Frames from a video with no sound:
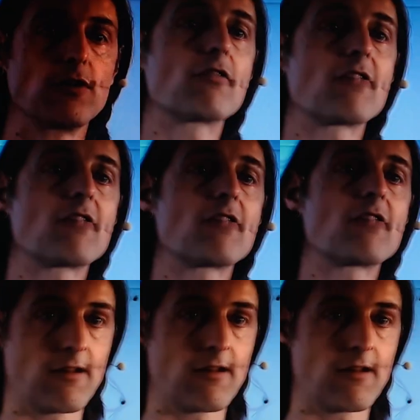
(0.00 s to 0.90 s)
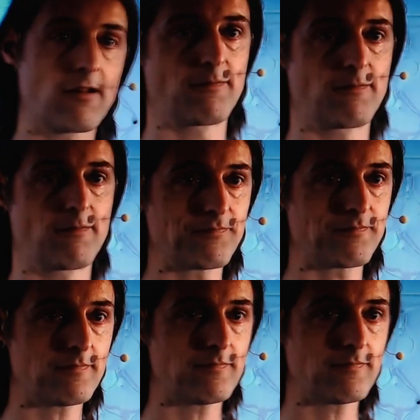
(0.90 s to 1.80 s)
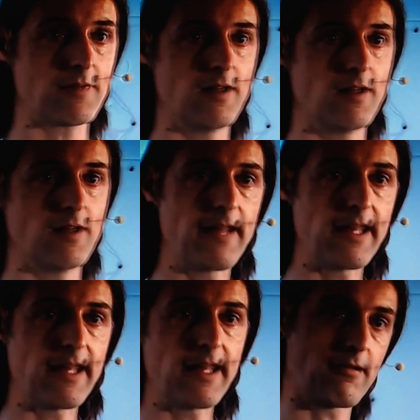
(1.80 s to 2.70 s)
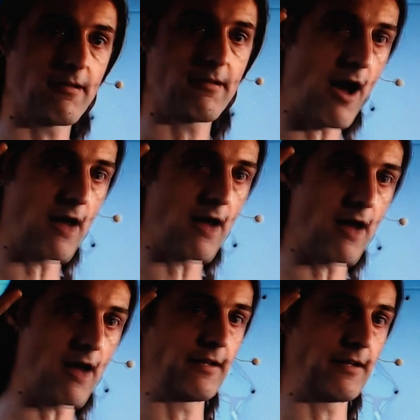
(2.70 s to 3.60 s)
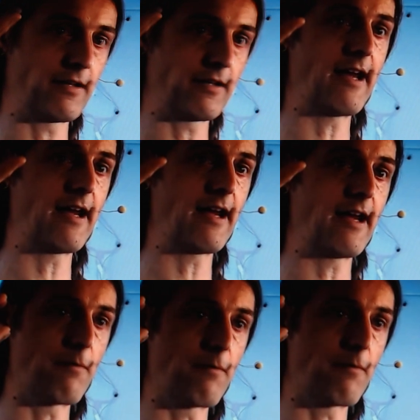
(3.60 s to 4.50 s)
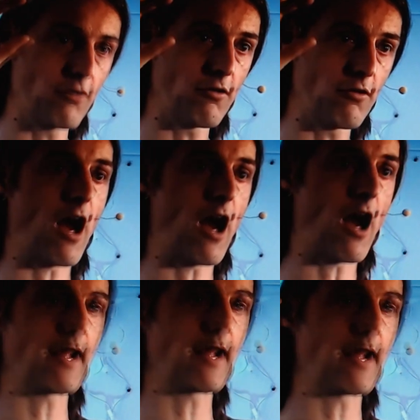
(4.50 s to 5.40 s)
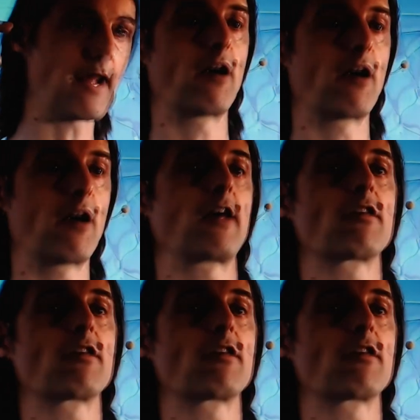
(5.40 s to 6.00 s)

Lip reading: substances. These parts of the DNA are producing RNA, the RNA is